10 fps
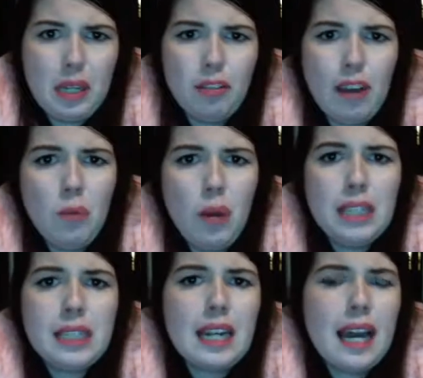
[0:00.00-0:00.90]
picking the right
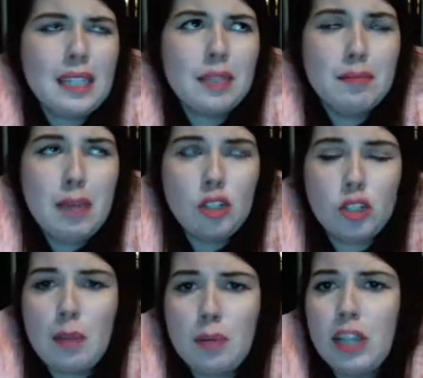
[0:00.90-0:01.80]
ones, and I had some
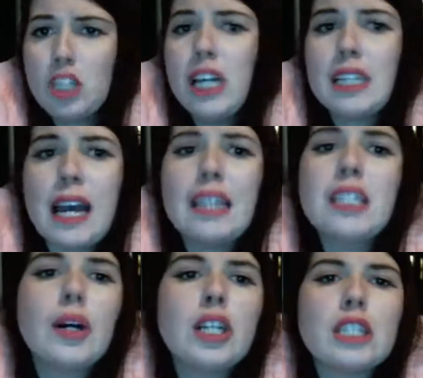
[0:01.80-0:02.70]
major separation
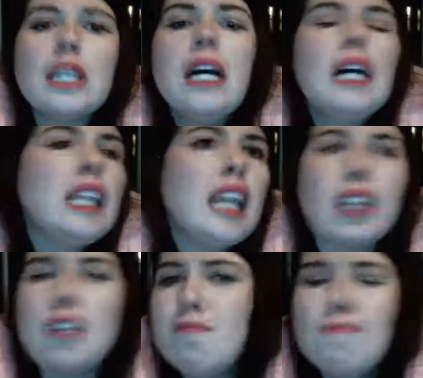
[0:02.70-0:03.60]
anxiety, so I just
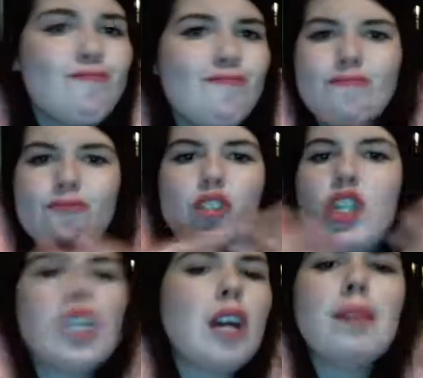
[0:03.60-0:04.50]
let them
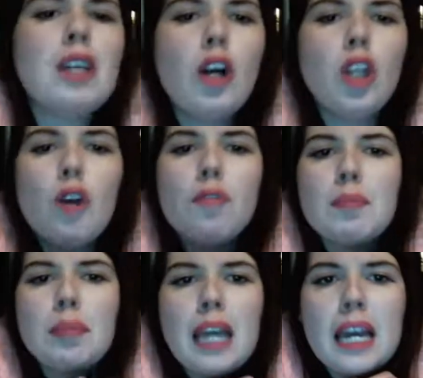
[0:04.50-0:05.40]
cheat on me all over
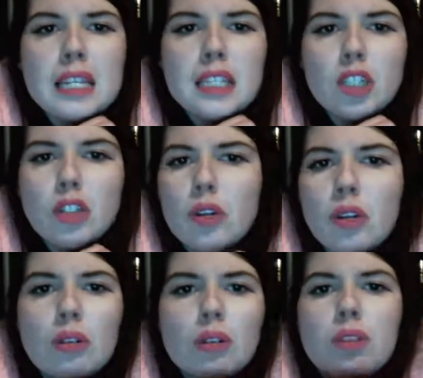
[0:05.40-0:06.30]
the place,
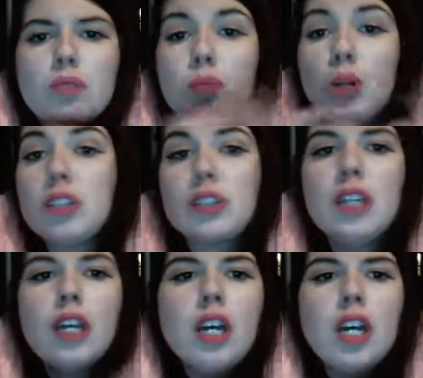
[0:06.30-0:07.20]
or
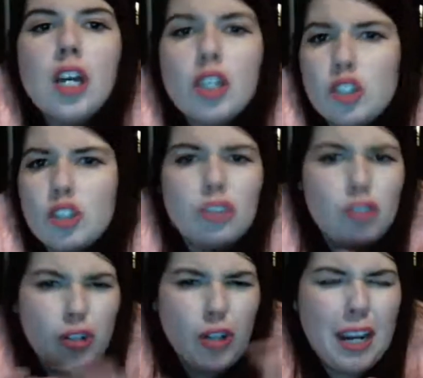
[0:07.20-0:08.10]
worse,
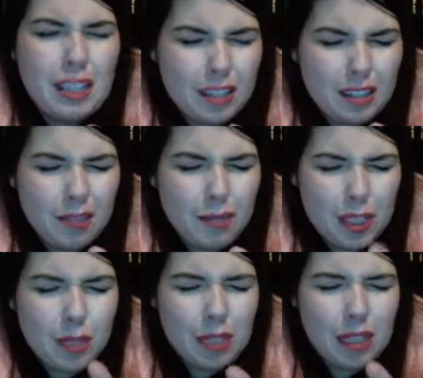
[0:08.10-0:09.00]
try to
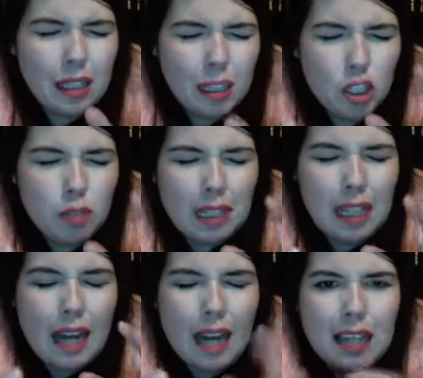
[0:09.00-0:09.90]
convince me that they
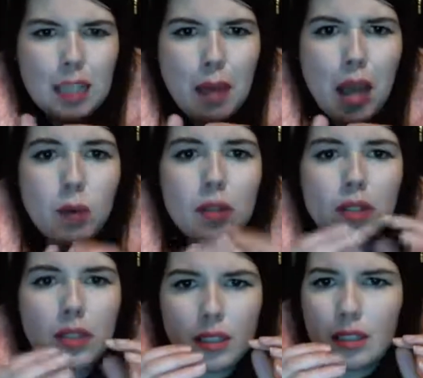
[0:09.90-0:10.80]
legitimately had ice
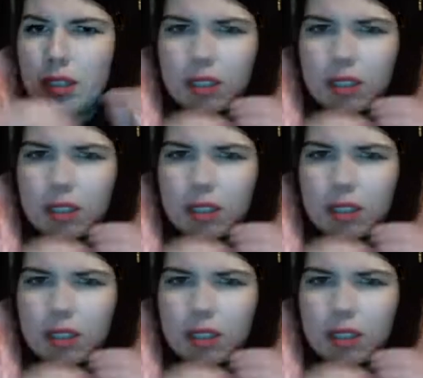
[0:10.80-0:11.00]
powers.